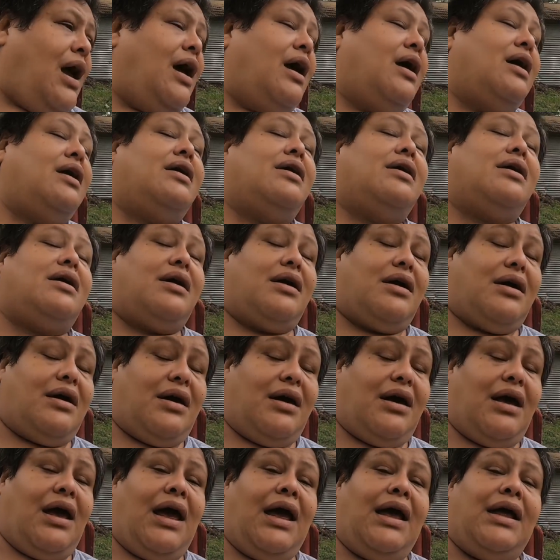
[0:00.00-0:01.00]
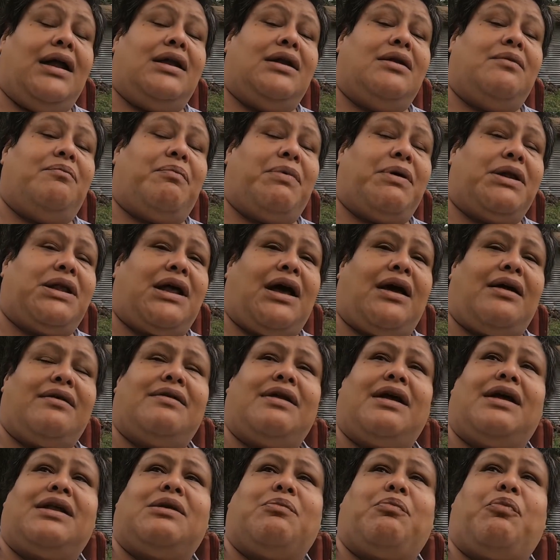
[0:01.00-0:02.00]
of it yeah and but that's
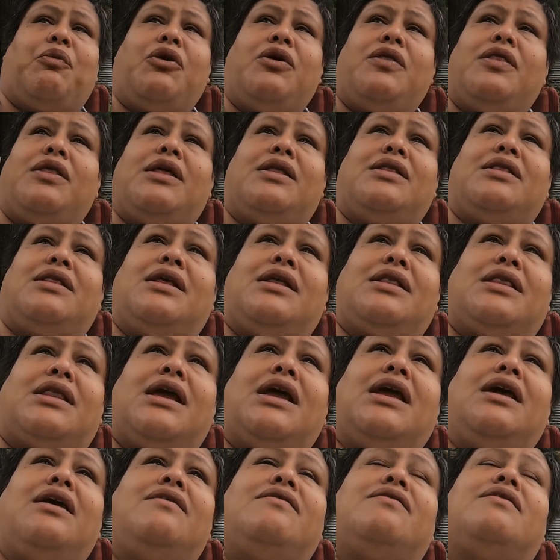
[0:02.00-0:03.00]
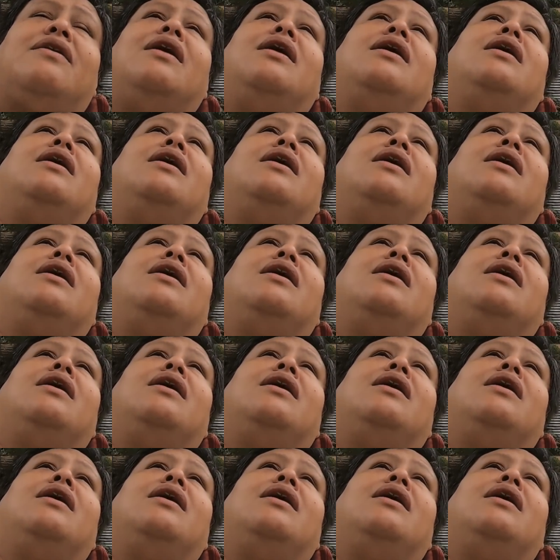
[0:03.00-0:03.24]
not the point the, the thing is